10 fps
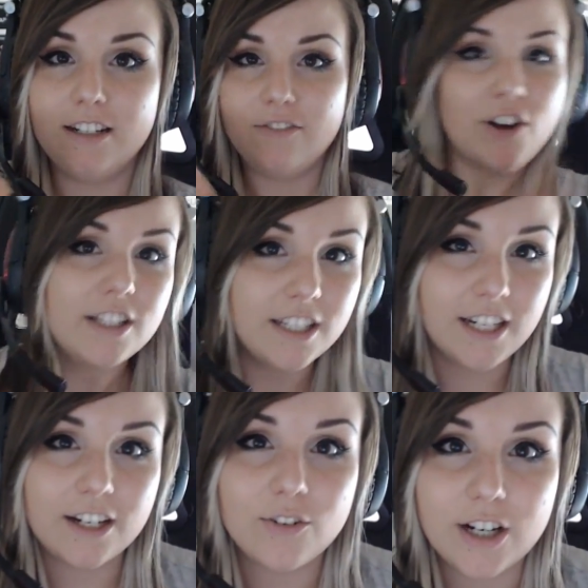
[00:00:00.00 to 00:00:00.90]
fuck the
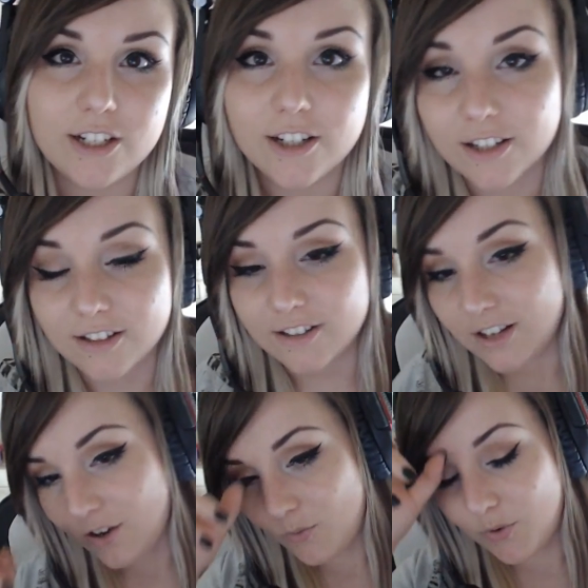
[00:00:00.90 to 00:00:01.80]
decoration,
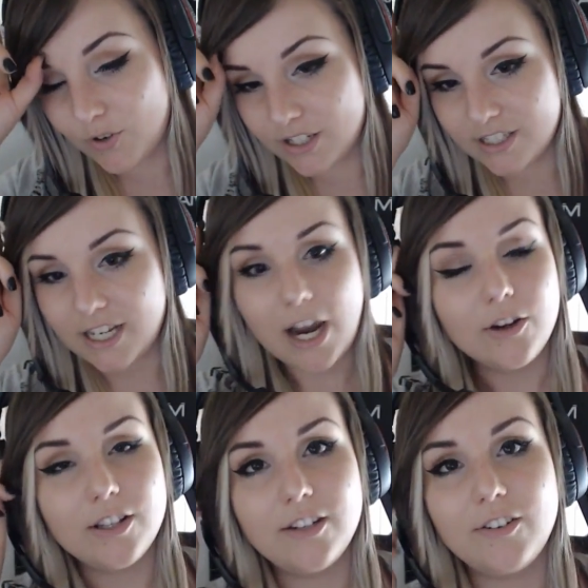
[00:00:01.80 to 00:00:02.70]
we want to see how
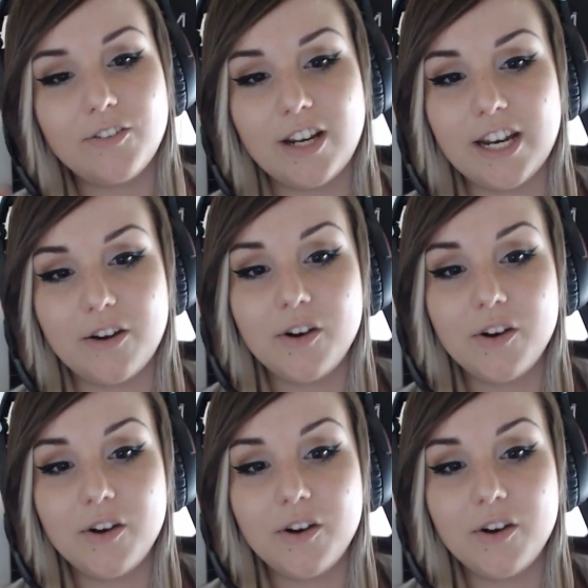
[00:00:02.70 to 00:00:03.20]
you're living right now.